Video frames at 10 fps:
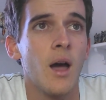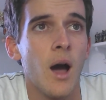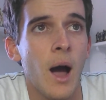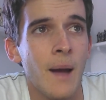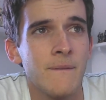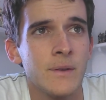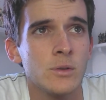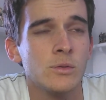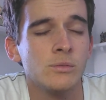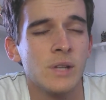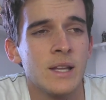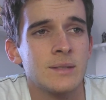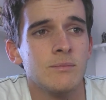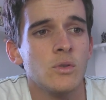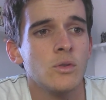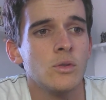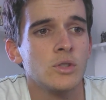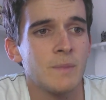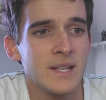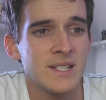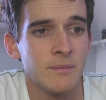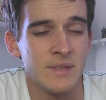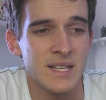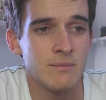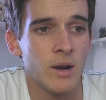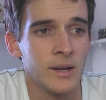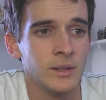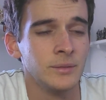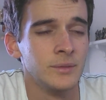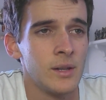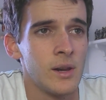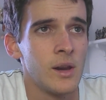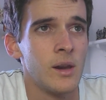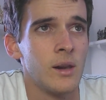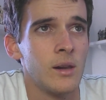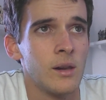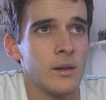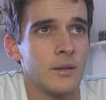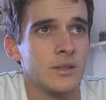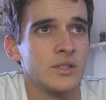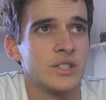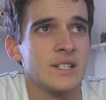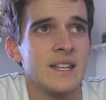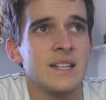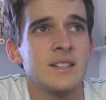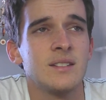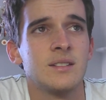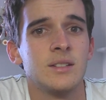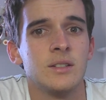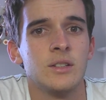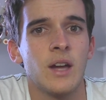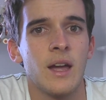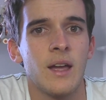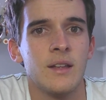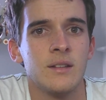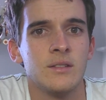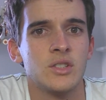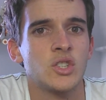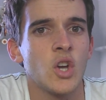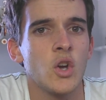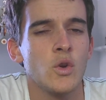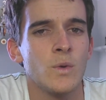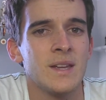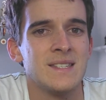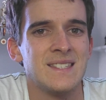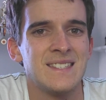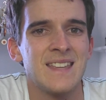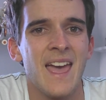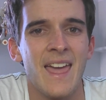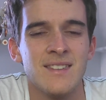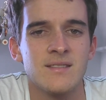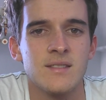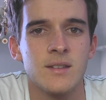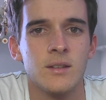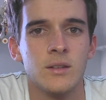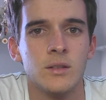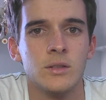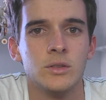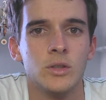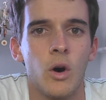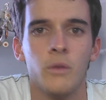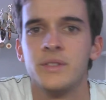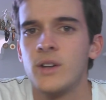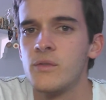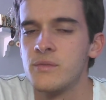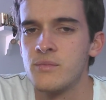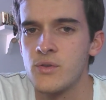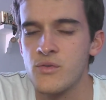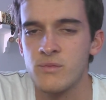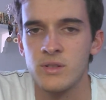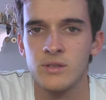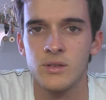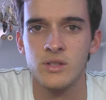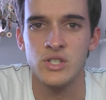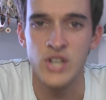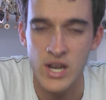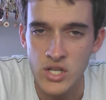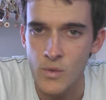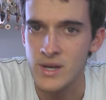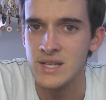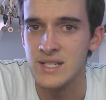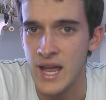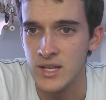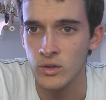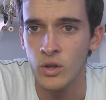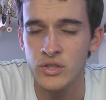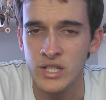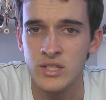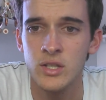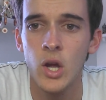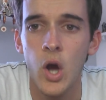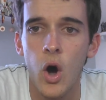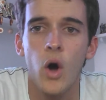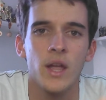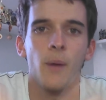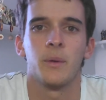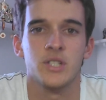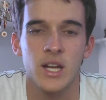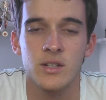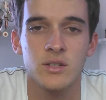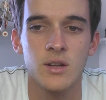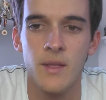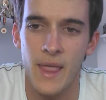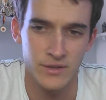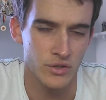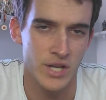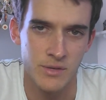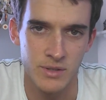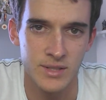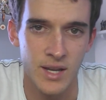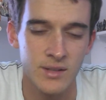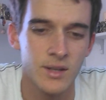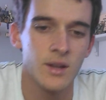I feel it's more, especially something this minor, she needs to show intent of self-improvement. Genuine intent, not just, oh yeah, I want to change. That's not genuine intent.